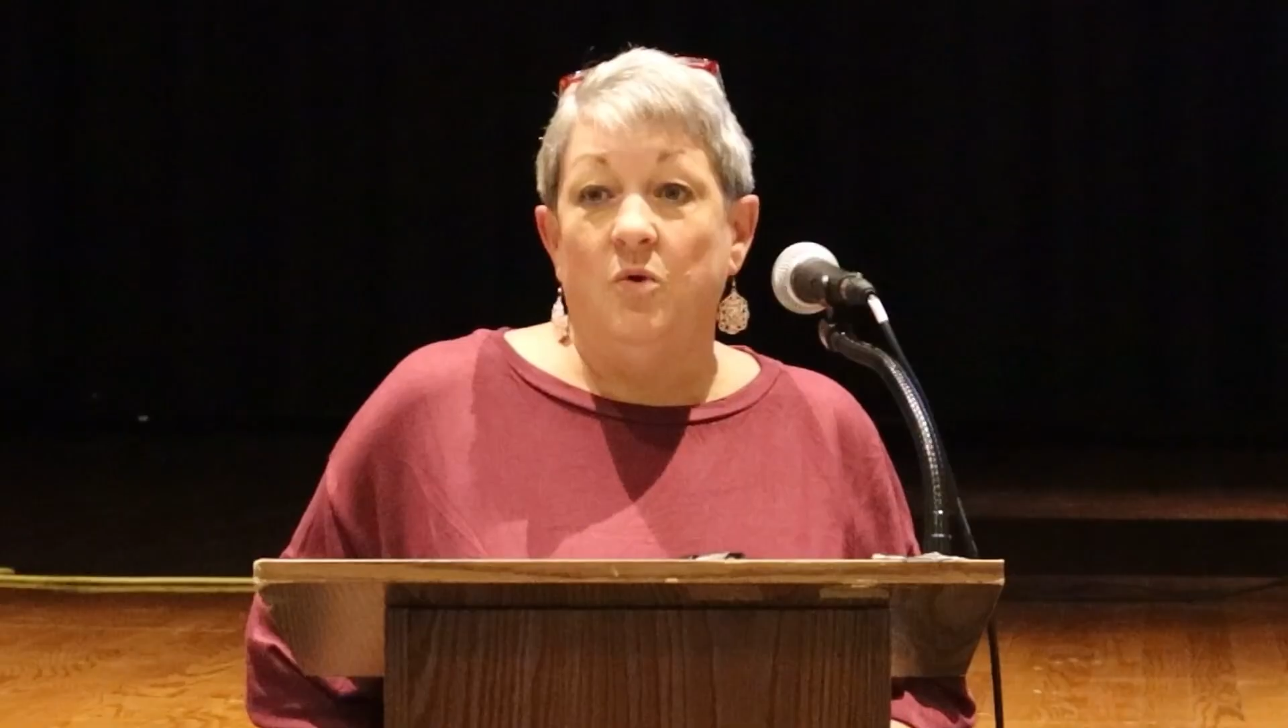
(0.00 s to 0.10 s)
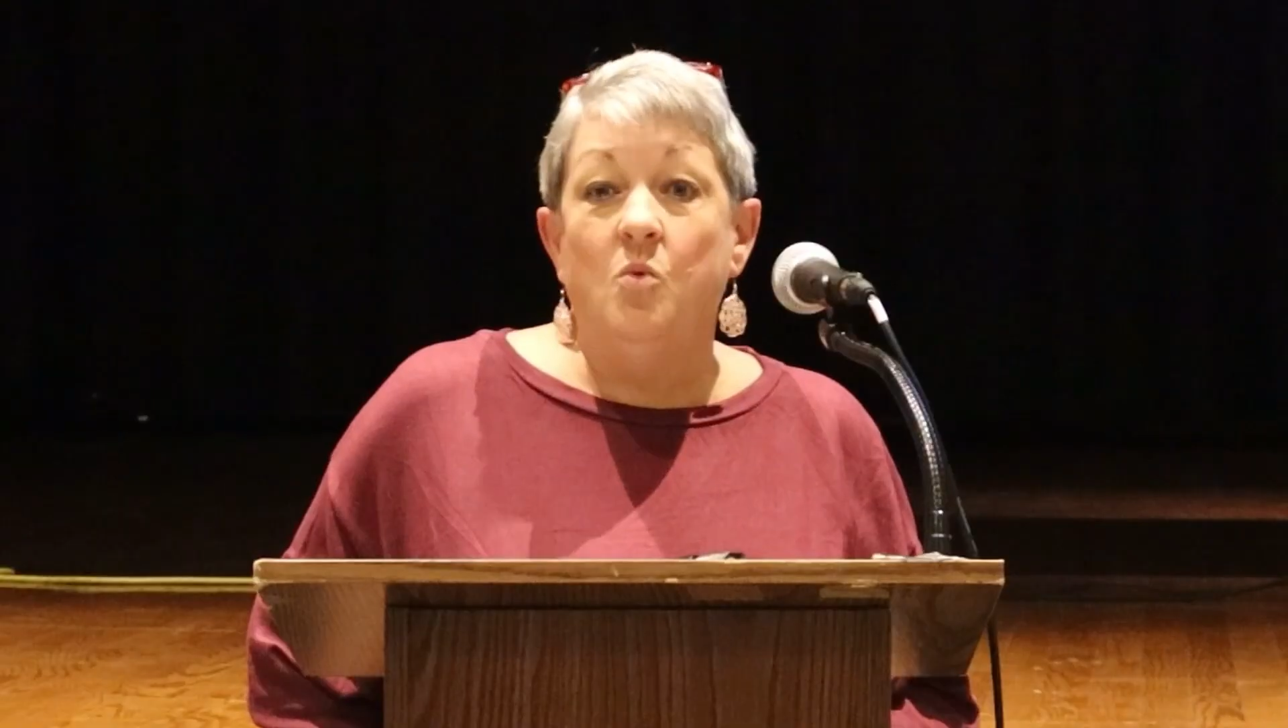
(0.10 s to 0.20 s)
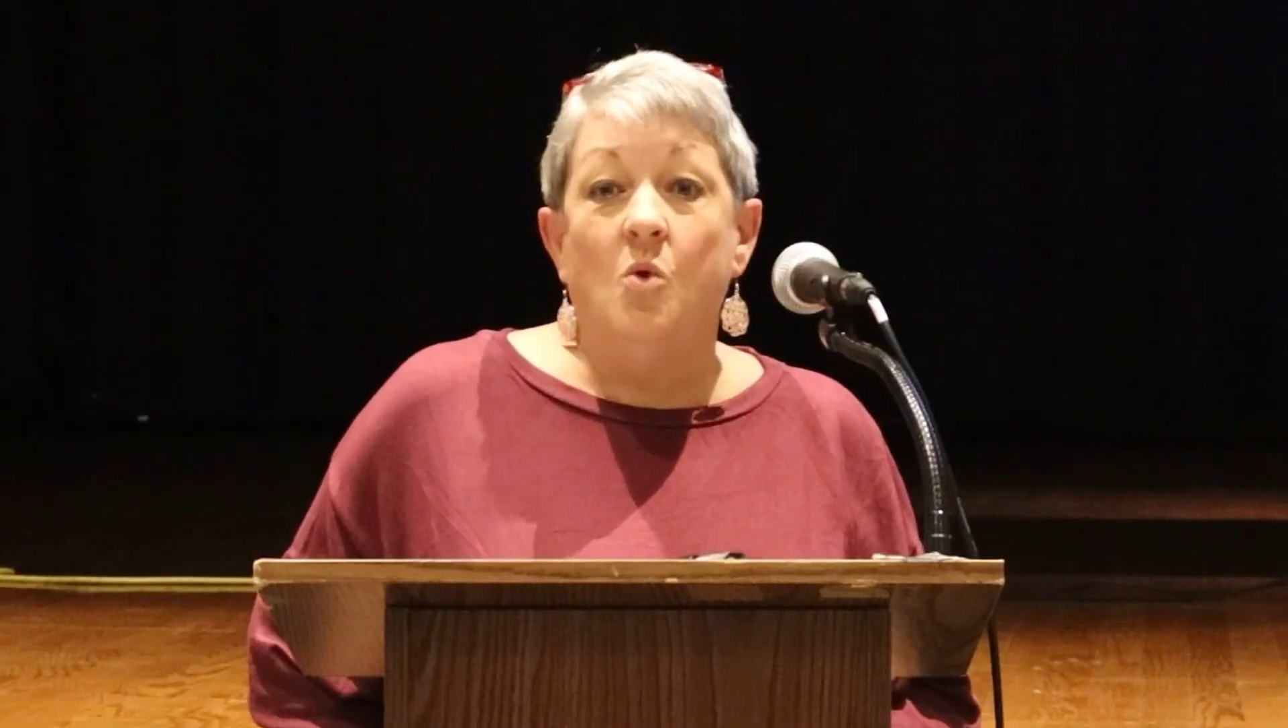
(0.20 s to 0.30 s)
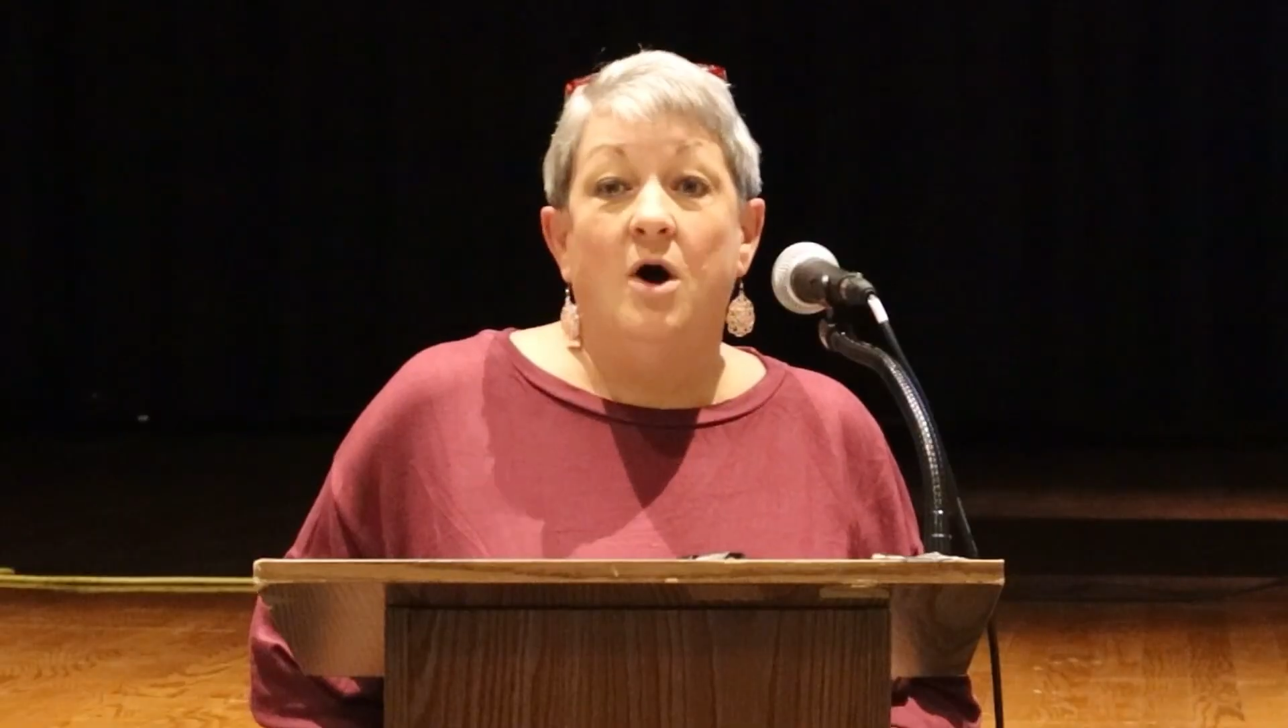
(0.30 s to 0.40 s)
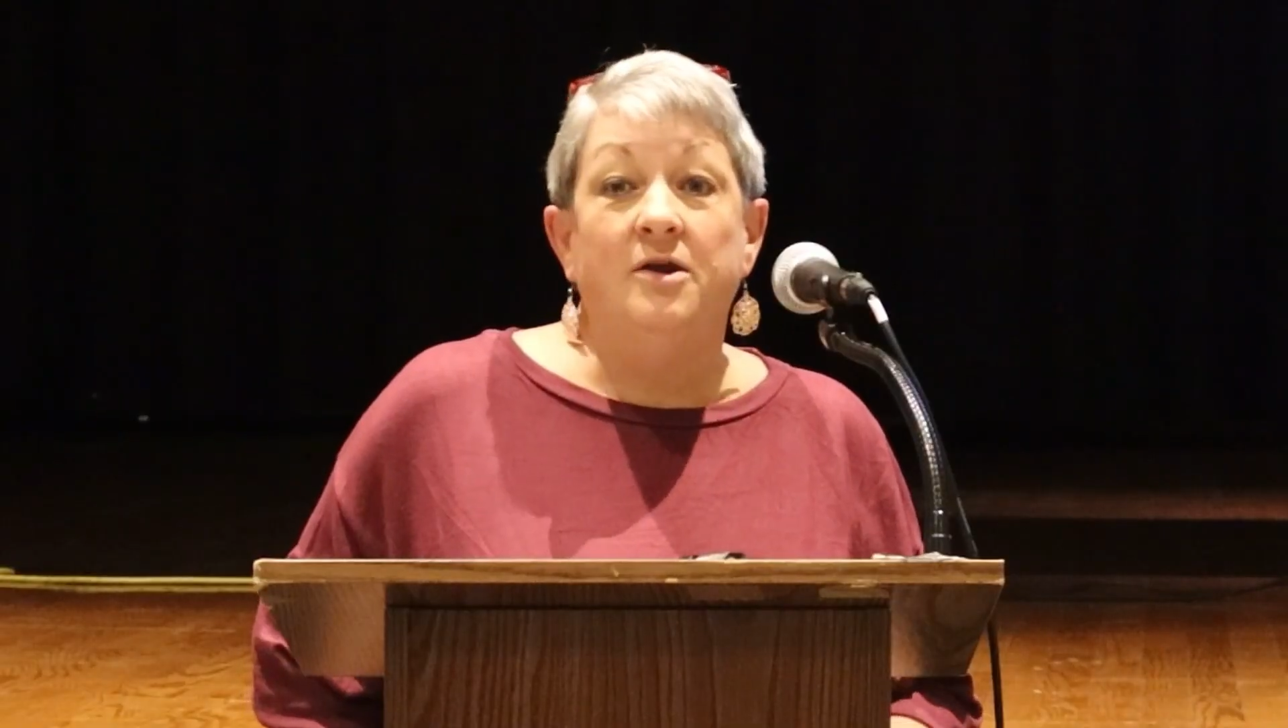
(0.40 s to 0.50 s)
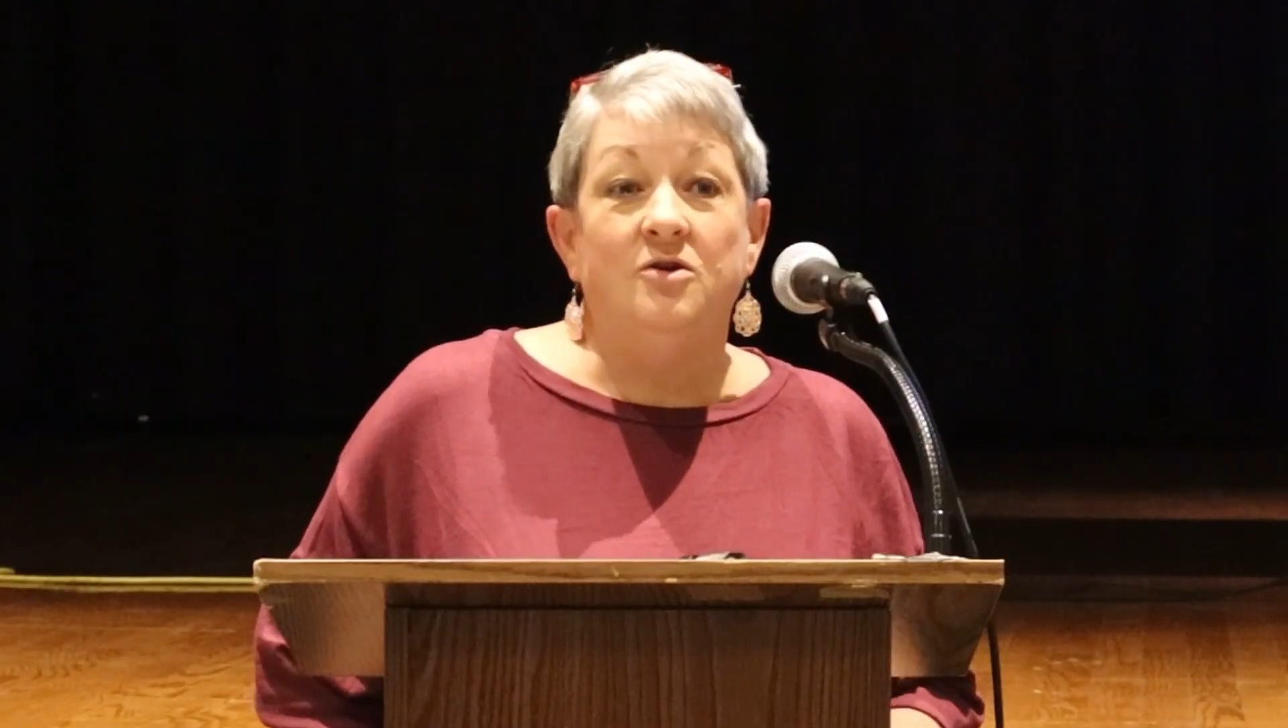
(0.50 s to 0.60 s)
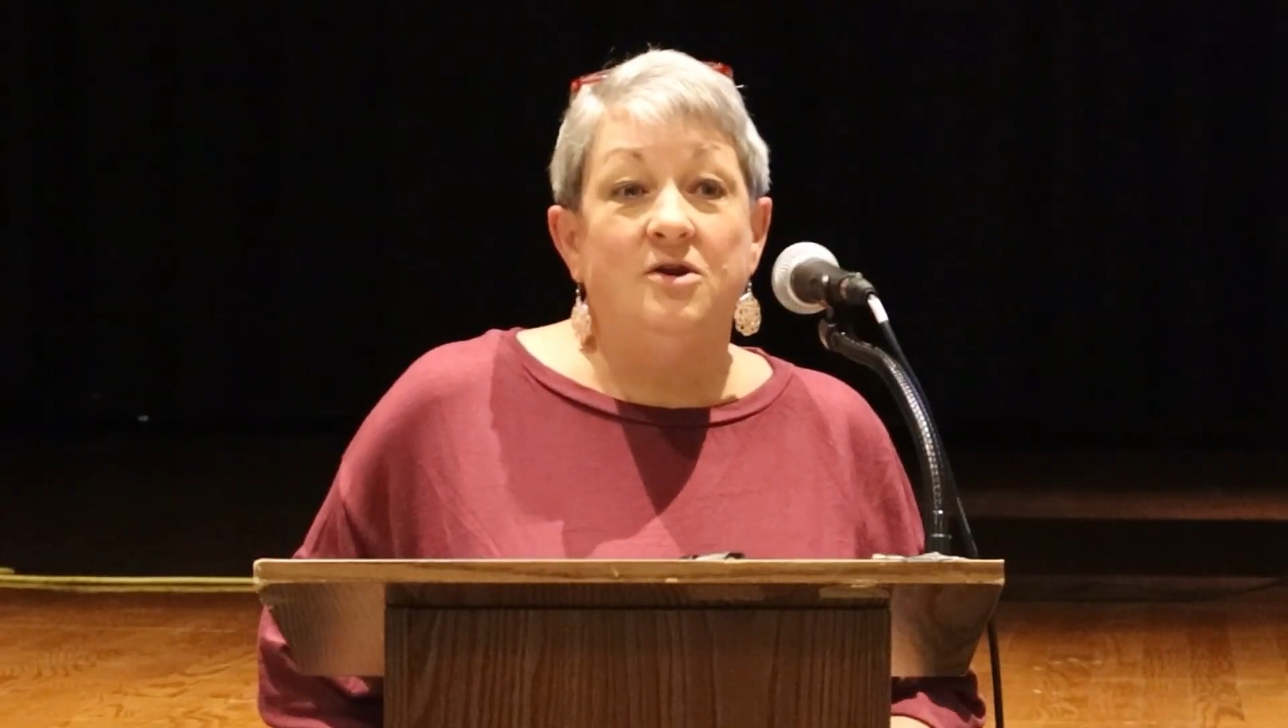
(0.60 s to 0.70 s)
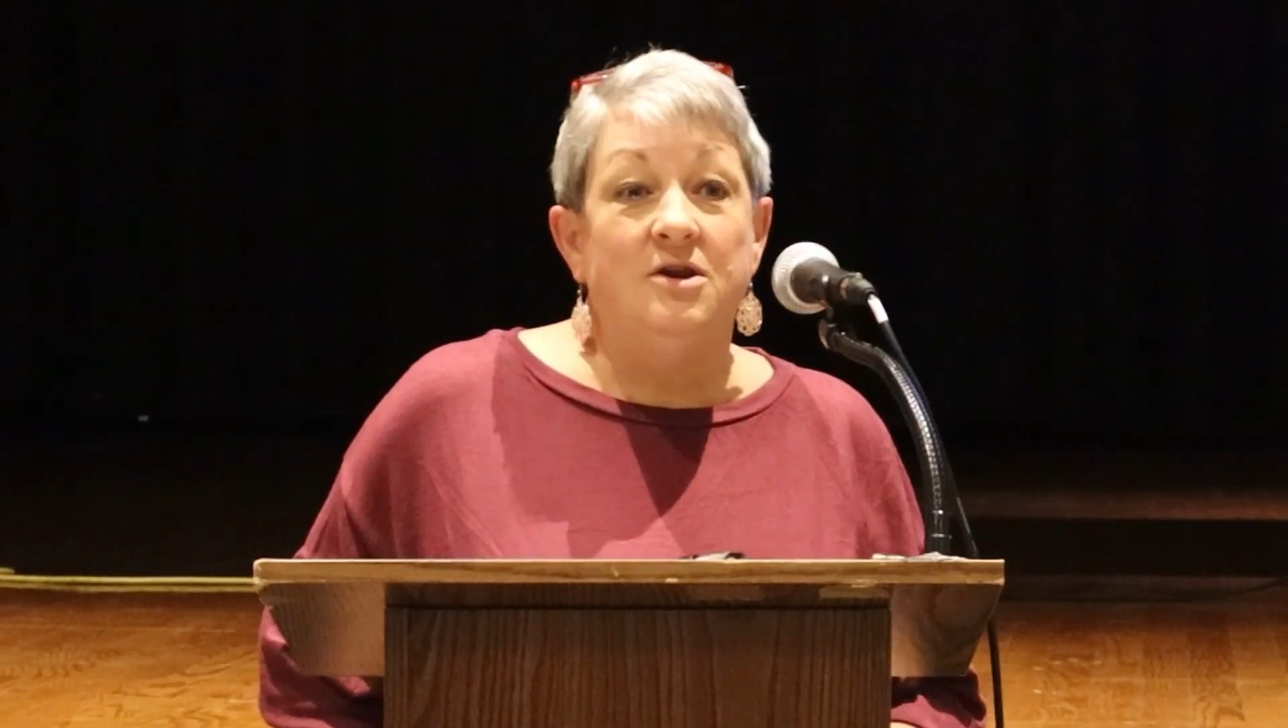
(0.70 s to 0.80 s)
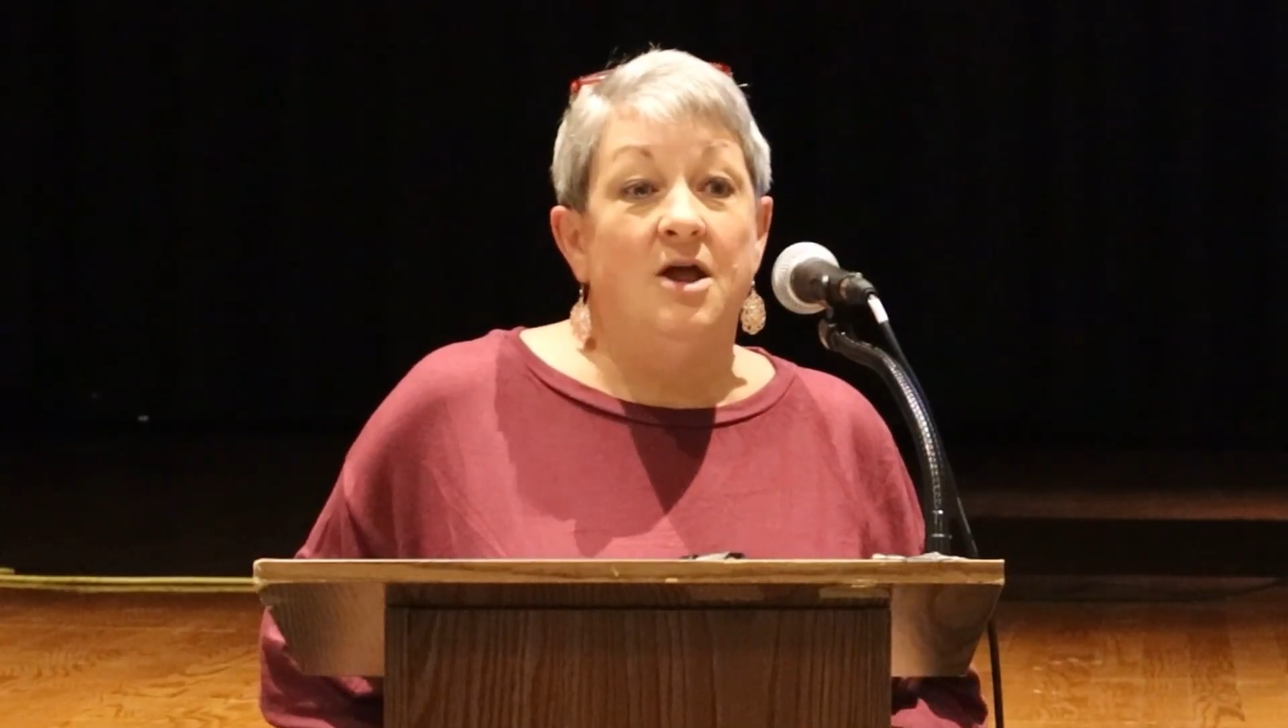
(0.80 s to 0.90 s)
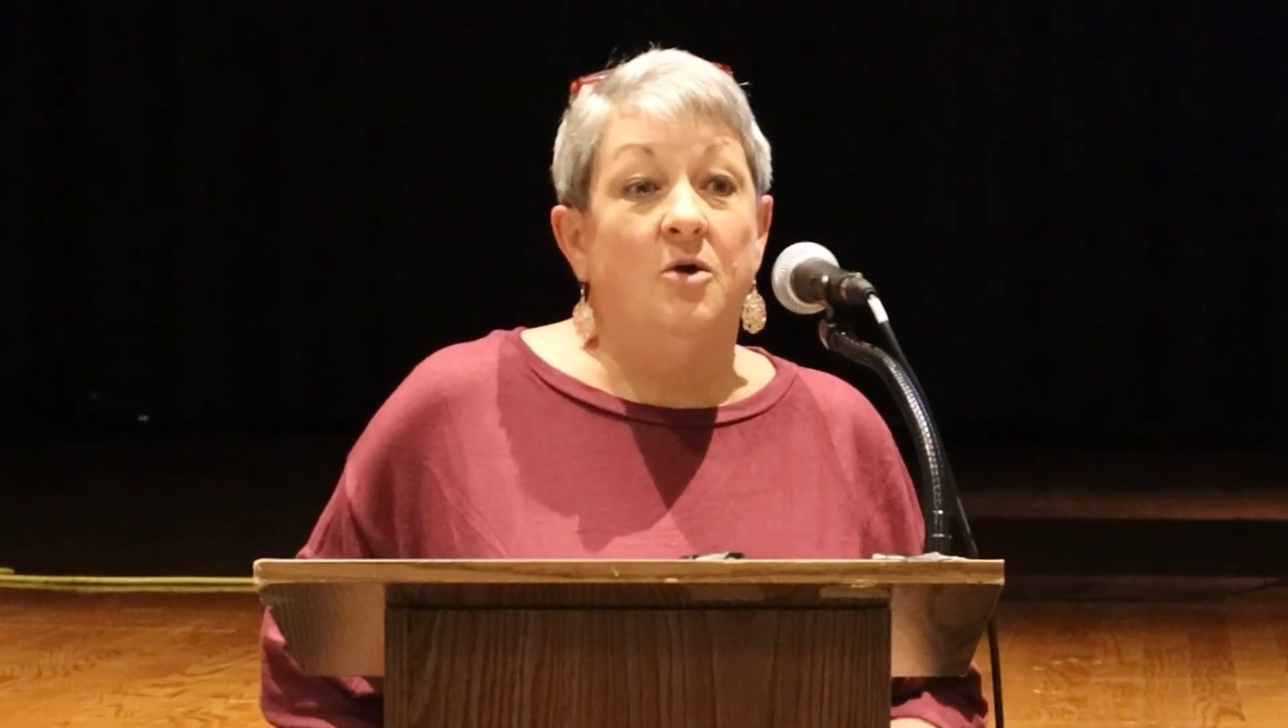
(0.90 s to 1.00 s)
We want
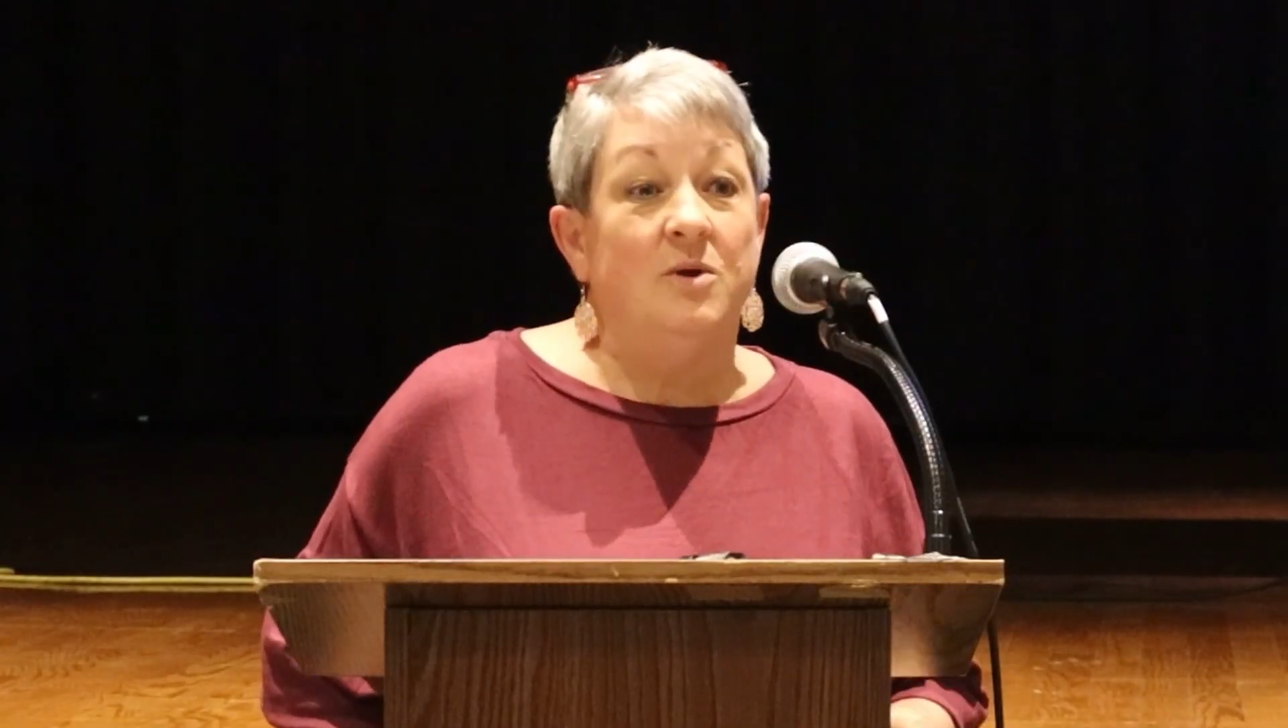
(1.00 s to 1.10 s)
you to know